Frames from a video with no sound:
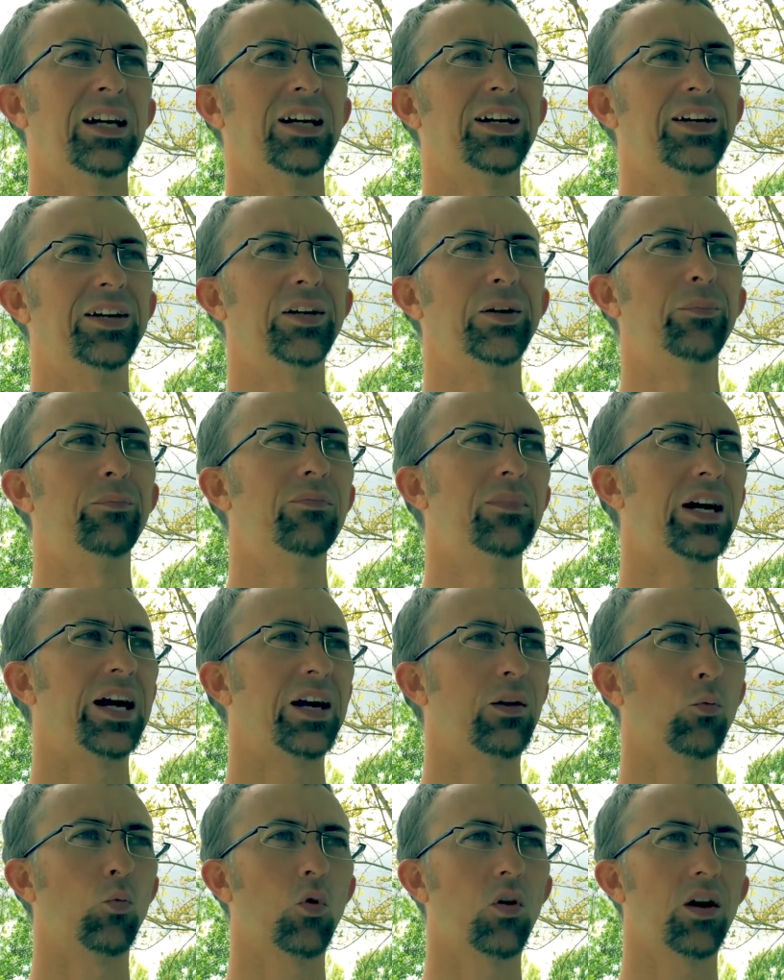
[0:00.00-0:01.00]

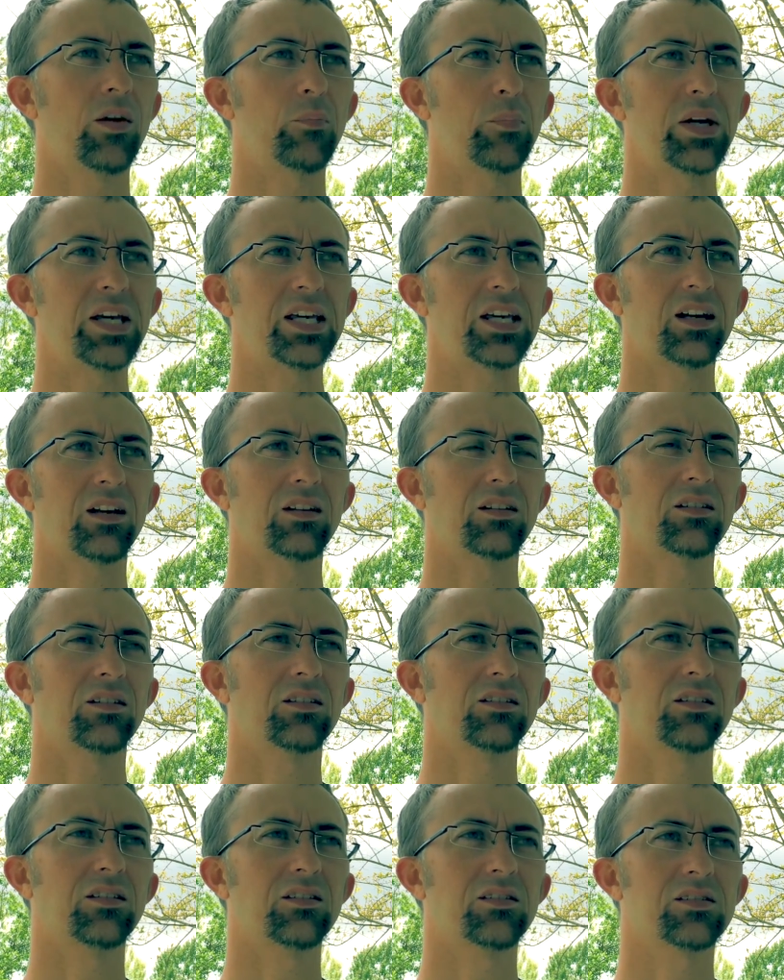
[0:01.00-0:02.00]
And what me and
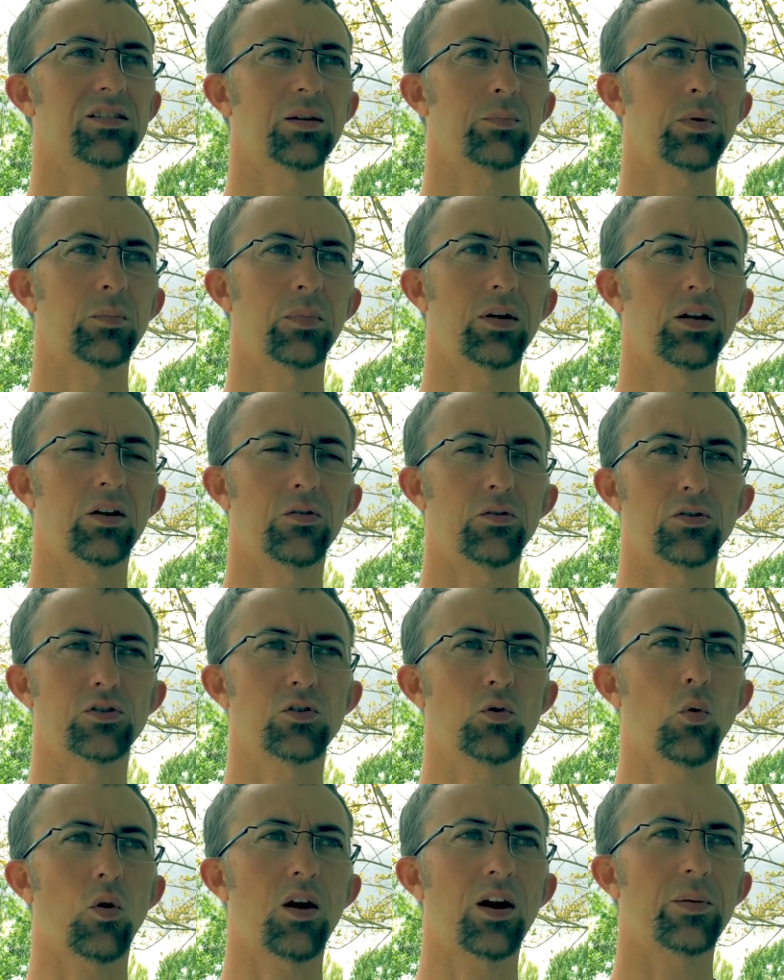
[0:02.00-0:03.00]
some of my other
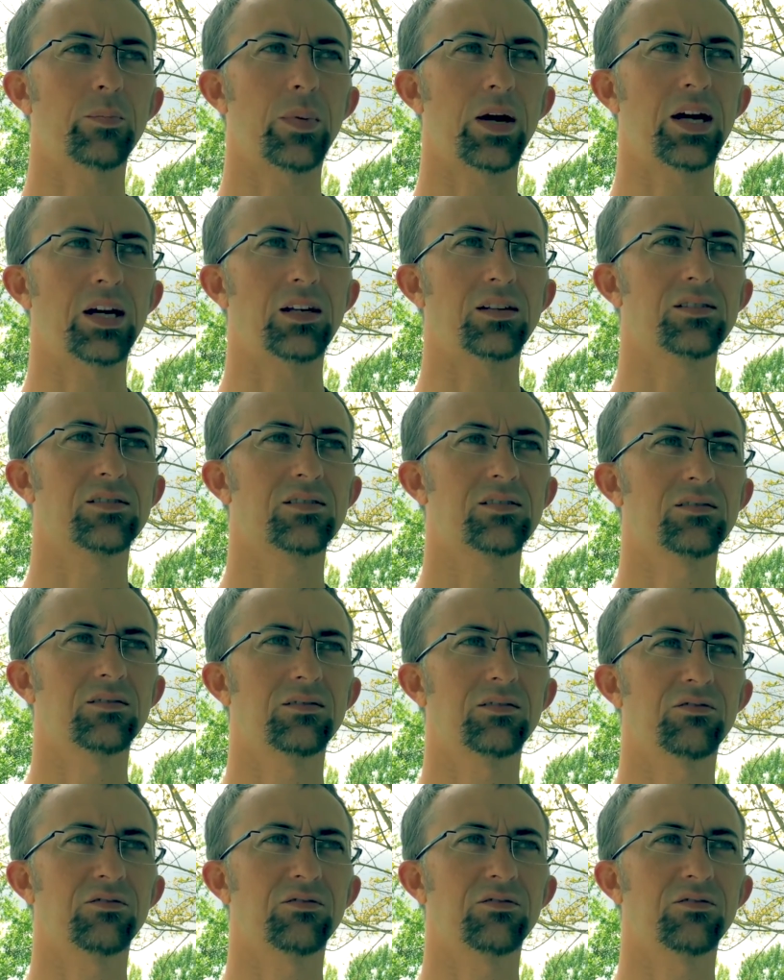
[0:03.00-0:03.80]
squad mates